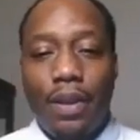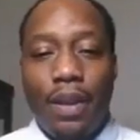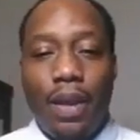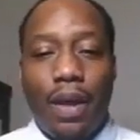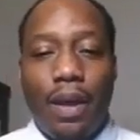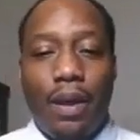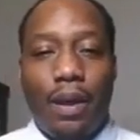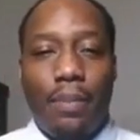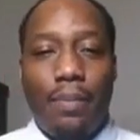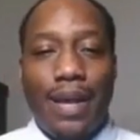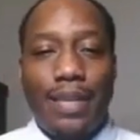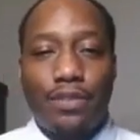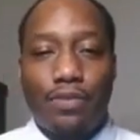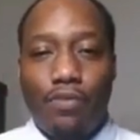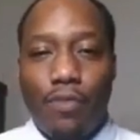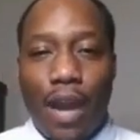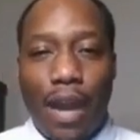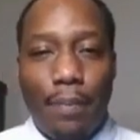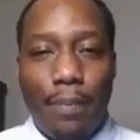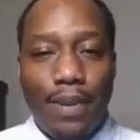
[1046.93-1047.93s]
as
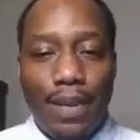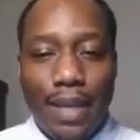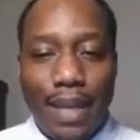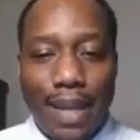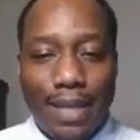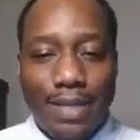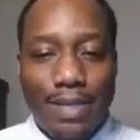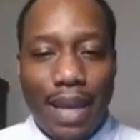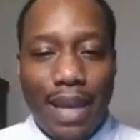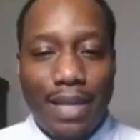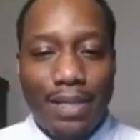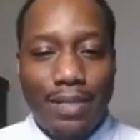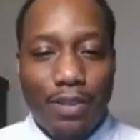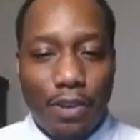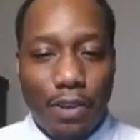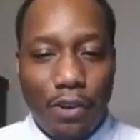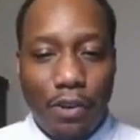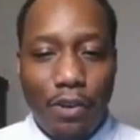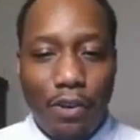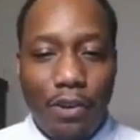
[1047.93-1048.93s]
rapidly as that has
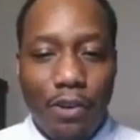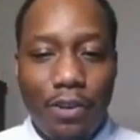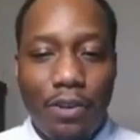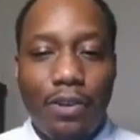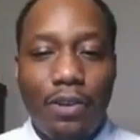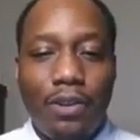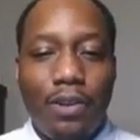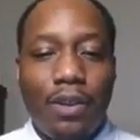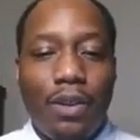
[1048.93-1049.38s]
occurred,